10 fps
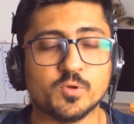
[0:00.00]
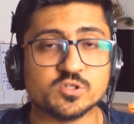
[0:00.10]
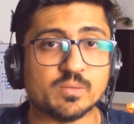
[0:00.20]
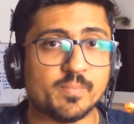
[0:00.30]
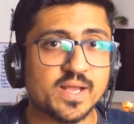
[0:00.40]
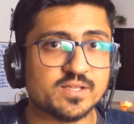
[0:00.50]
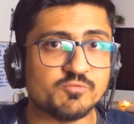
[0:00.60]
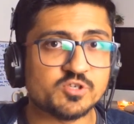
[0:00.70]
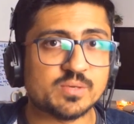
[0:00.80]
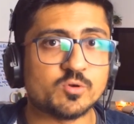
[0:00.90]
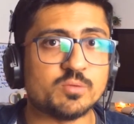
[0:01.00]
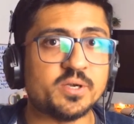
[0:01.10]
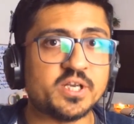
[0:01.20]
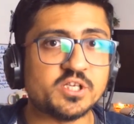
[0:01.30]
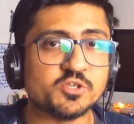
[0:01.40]
Because the method which I'm going
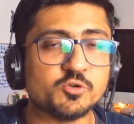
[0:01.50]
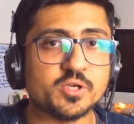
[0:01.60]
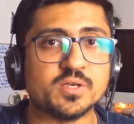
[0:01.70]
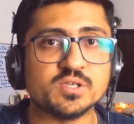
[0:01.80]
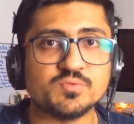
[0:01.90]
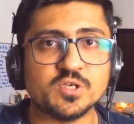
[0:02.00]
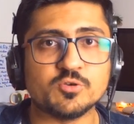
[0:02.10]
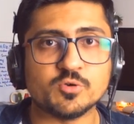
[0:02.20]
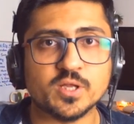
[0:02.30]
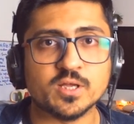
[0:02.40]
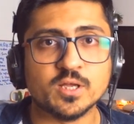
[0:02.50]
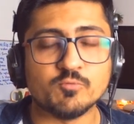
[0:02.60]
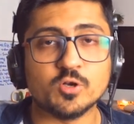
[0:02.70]
to be teaching you in this video today